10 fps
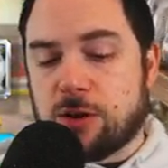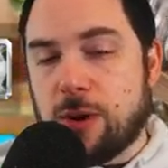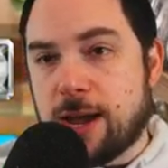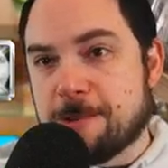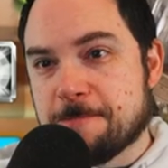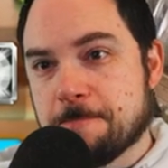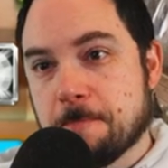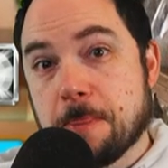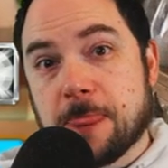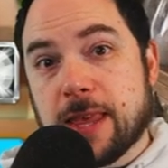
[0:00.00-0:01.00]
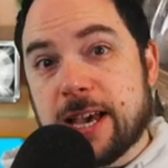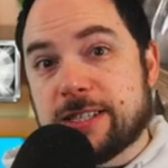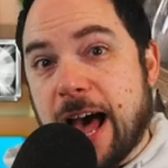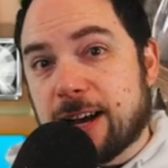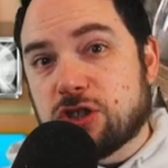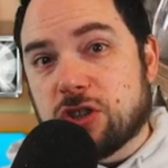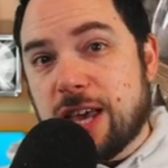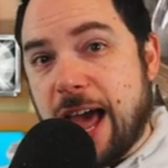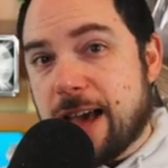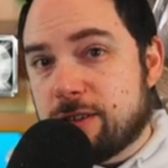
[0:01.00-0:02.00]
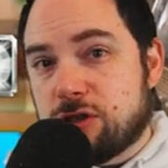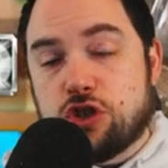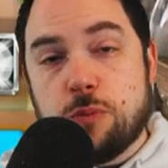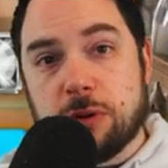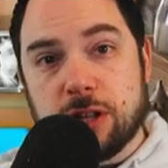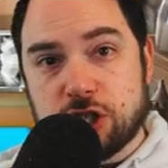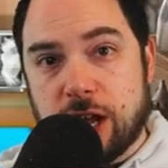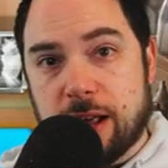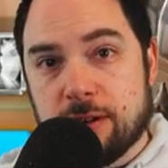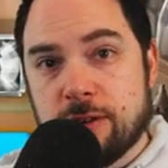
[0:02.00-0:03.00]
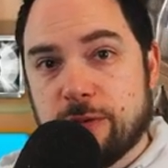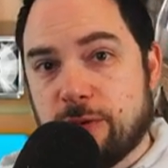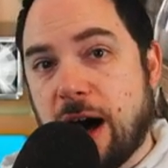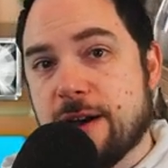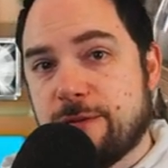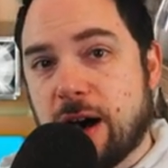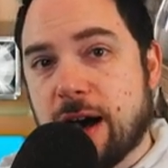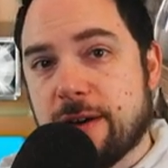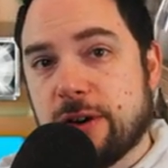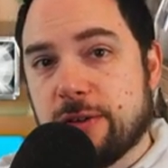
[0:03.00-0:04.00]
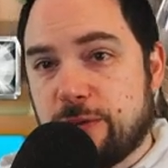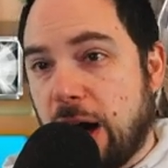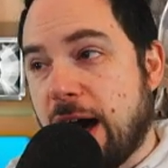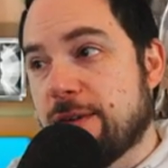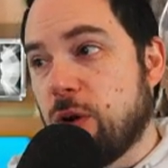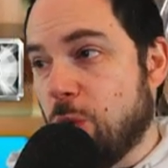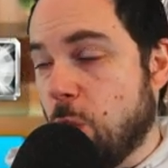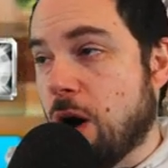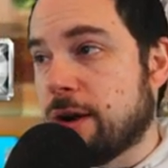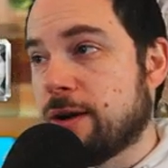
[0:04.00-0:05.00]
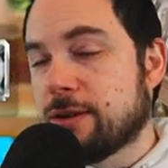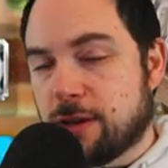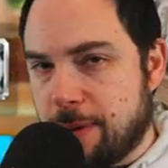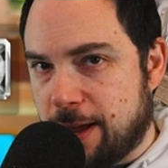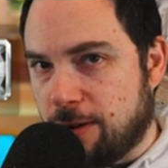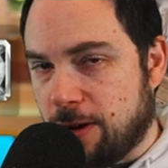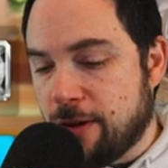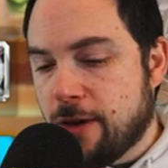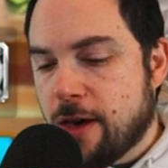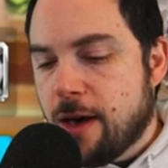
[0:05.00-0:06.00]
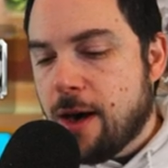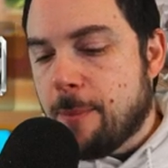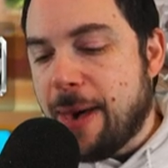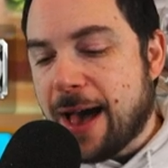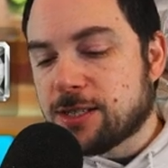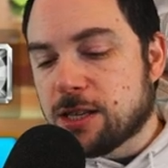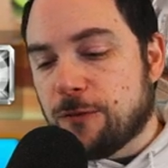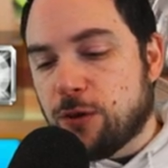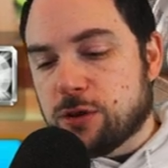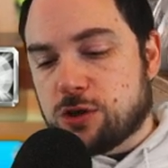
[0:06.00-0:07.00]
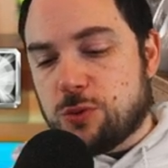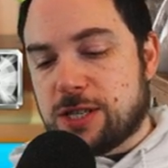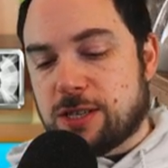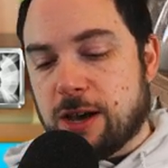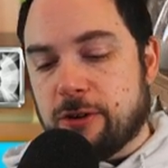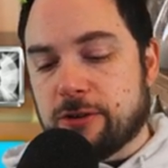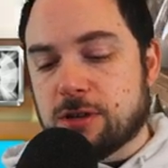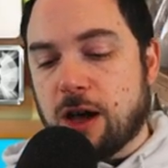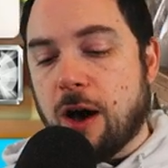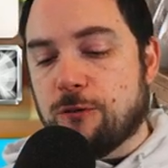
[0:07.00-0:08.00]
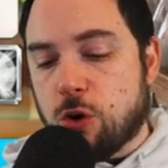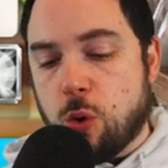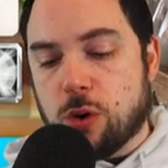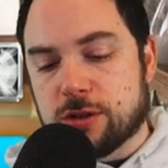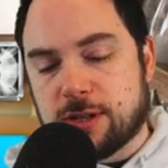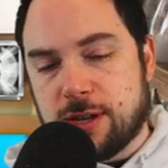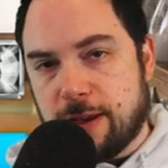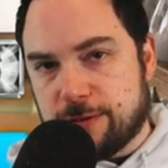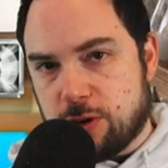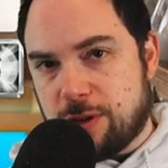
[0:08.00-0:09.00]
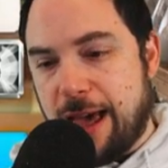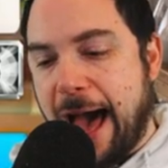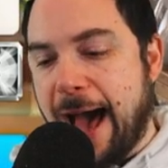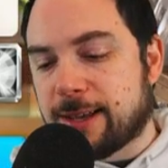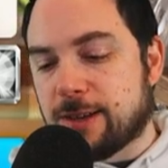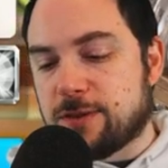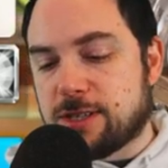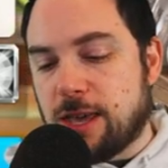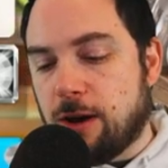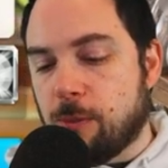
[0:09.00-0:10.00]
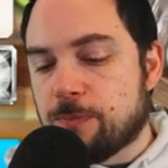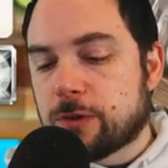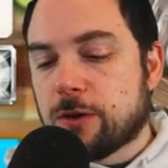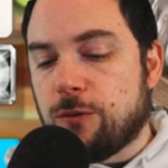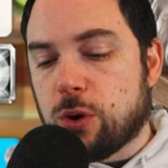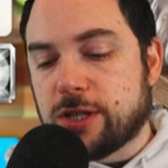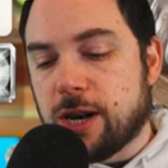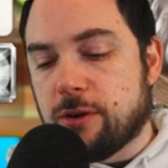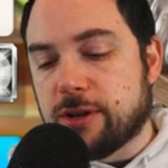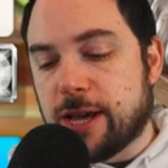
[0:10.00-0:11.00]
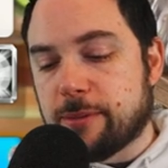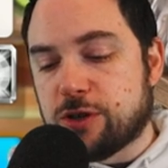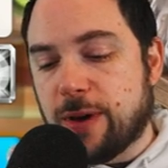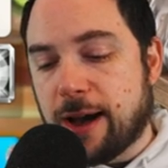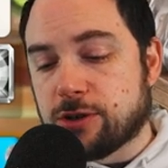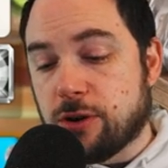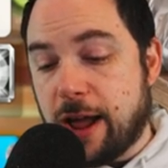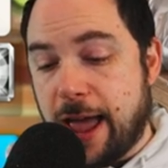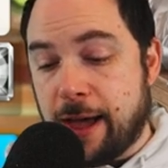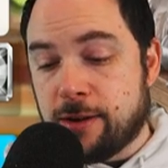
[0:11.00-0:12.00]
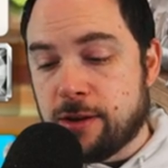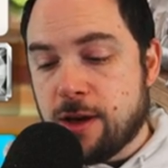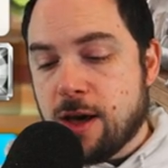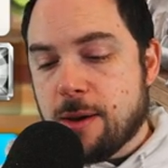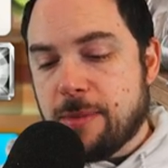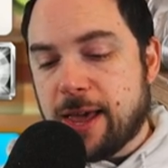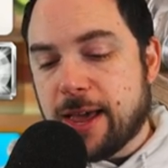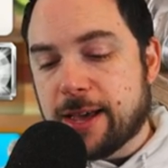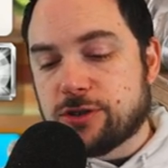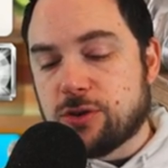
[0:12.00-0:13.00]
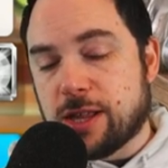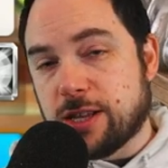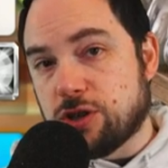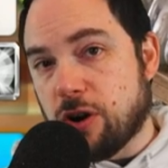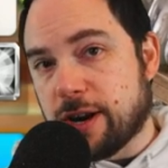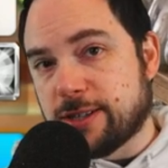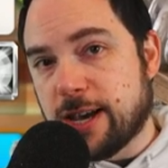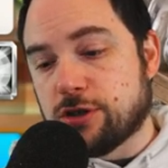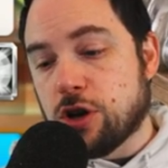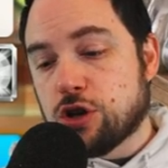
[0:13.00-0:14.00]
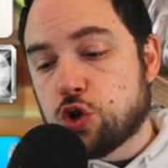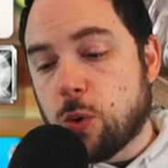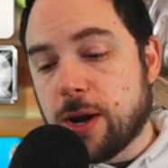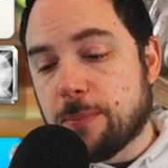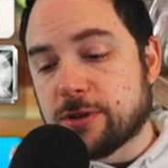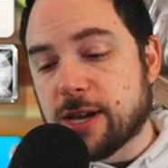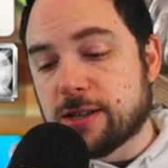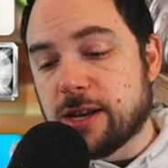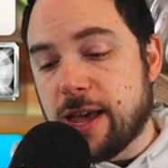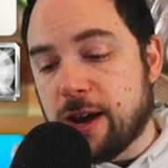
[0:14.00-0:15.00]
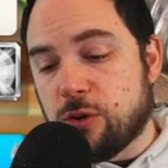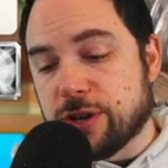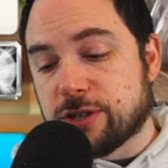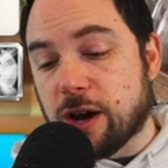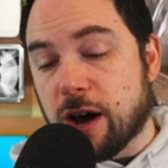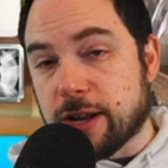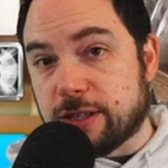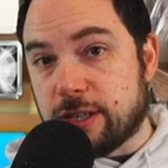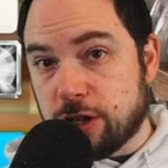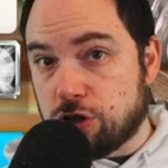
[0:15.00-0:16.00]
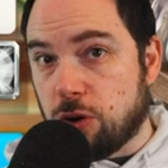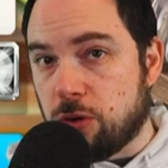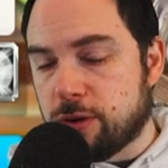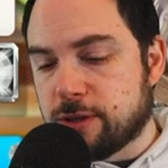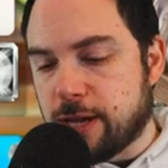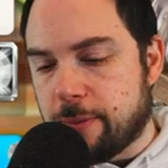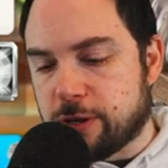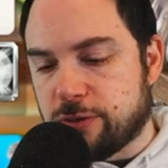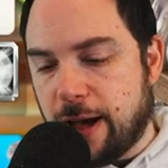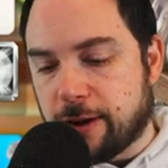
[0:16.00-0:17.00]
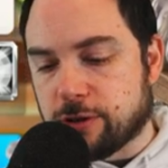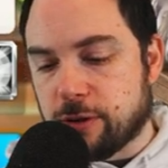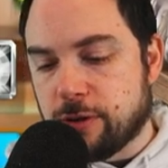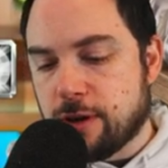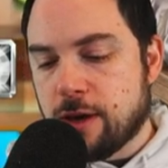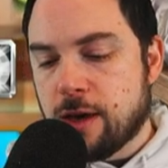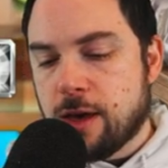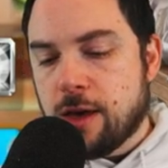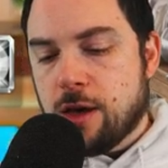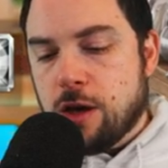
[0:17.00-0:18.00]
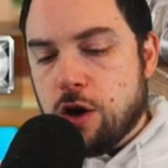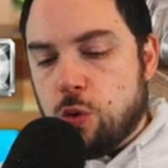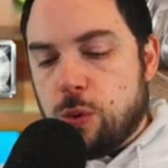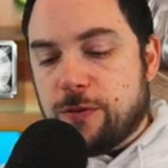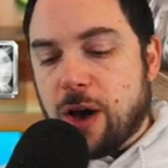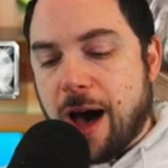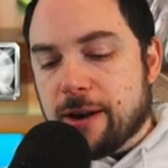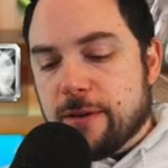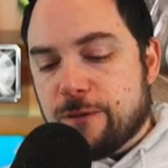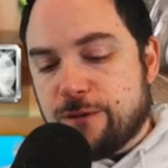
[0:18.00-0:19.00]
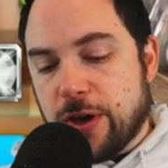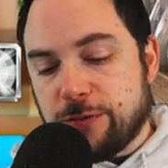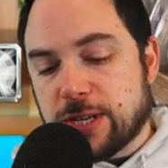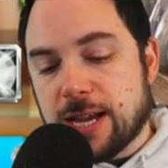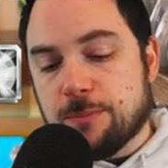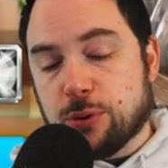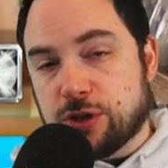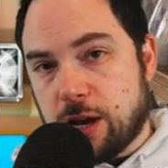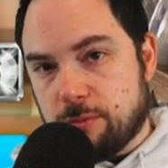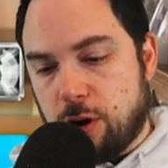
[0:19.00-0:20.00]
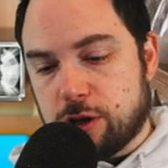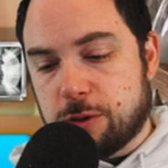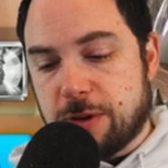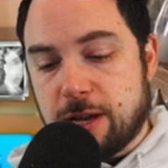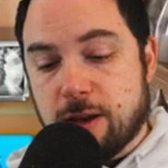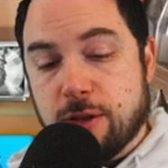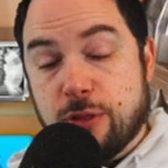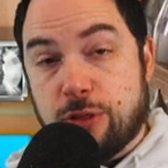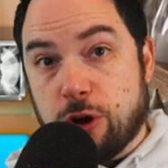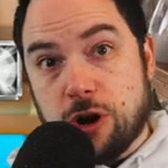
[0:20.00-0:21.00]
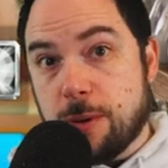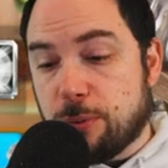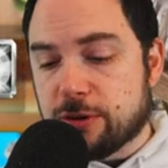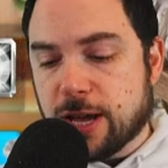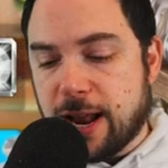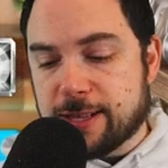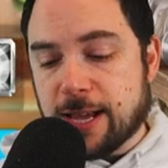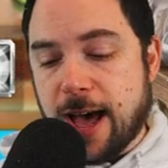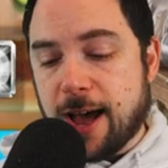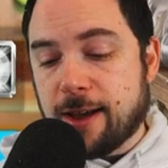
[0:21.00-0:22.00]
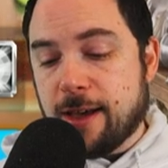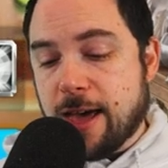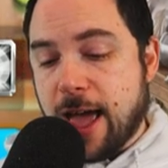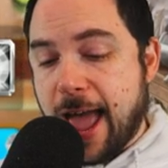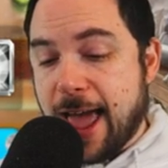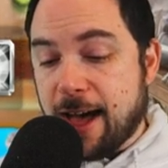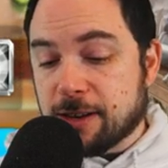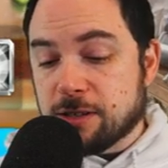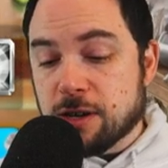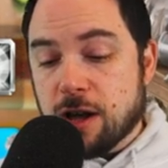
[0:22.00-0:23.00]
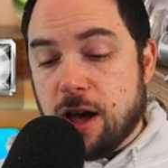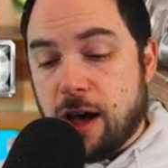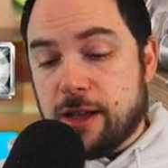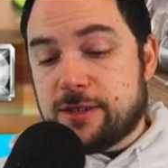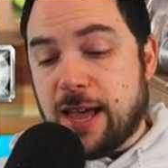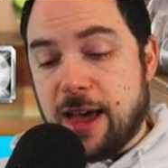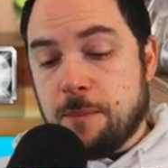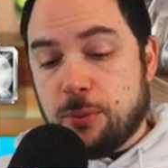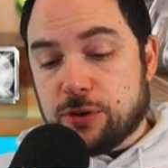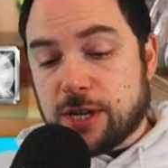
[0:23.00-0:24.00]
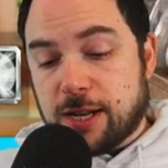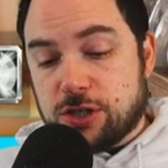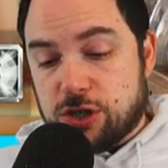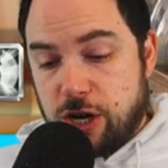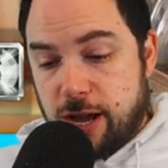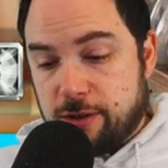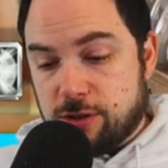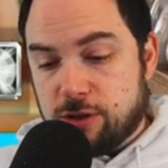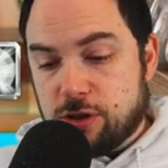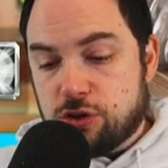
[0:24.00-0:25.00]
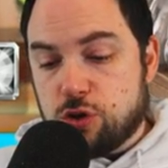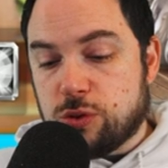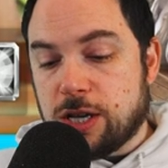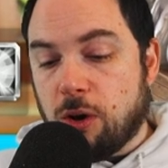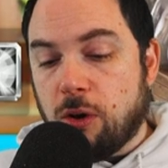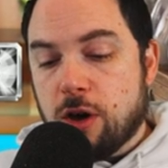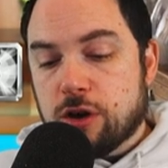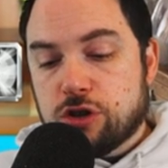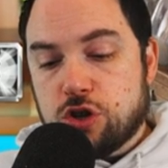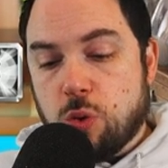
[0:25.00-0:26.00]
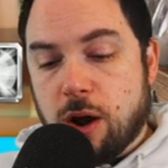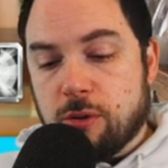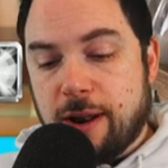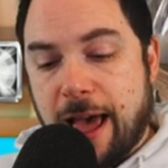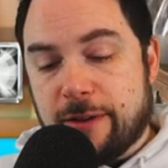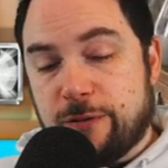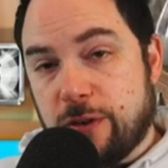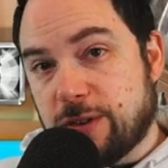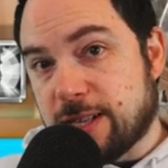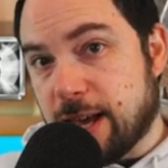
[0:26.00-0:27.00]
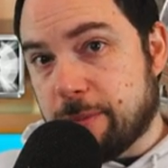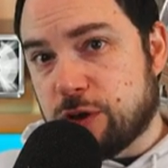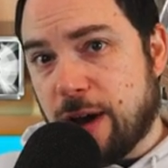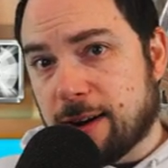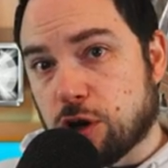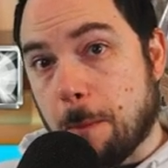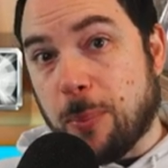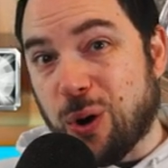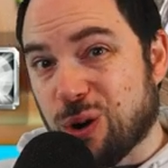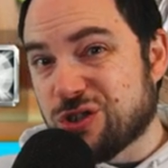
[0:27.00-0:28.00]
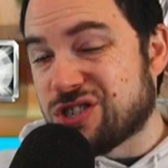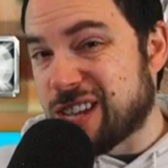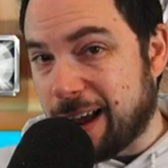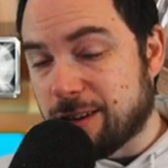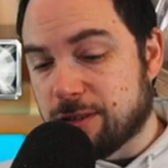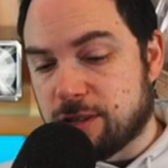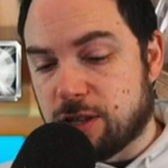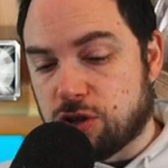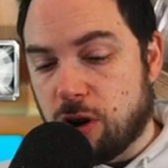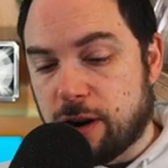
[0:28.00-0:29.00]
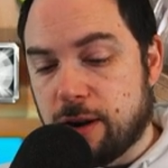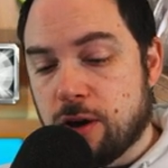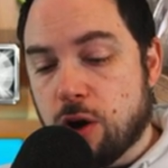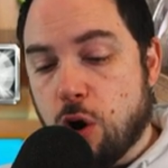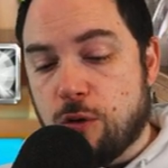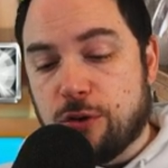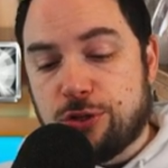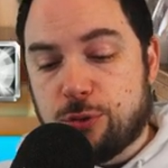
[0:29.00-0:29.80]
the Great is actually a super legit 5551 commander. Maxing the first three skills, of course, gives you the active skill, 1400 damage factor, and making it so that the target takes 20% increased additional damage factor. We've got 15% march speed, 30% attack, and a 10% chance to deal 250 damage factor per second to the target over